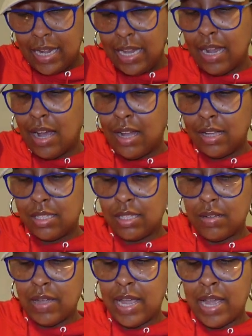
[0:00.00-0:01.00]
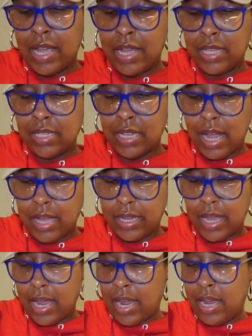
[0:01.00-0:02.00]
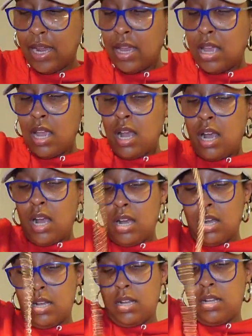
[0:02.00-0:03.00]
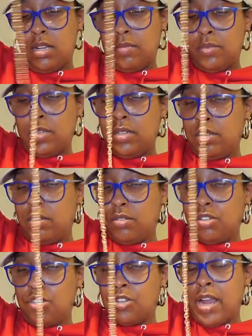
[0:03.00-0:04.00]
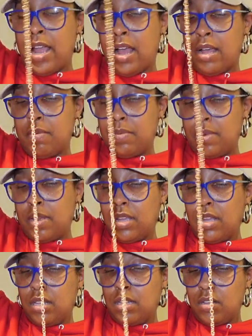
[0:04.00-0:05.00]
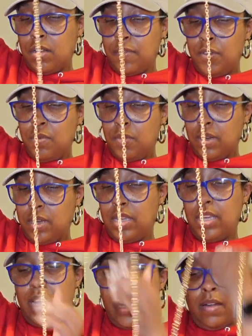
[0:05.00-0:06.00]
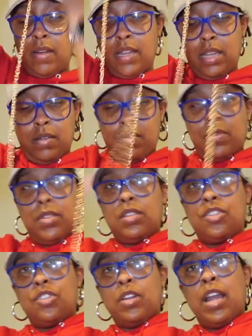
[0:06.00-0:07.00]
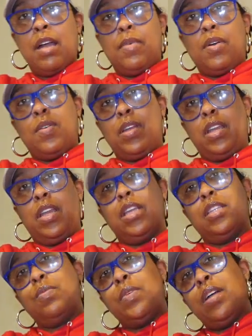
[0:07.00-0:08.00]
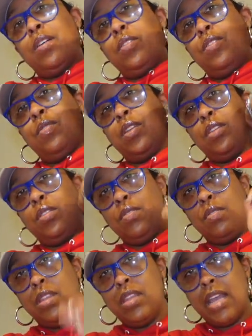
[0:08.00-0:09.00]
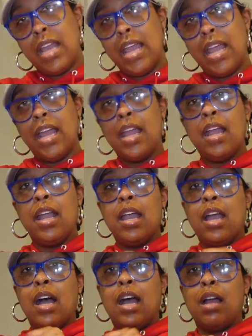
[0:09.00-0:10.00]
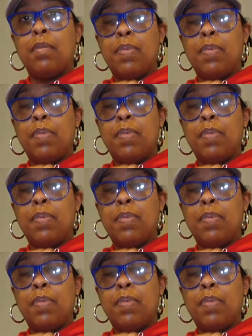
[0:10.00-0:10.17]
it also has like a um, little strap So if you want to carry it with the strap on it as well, you can do that. I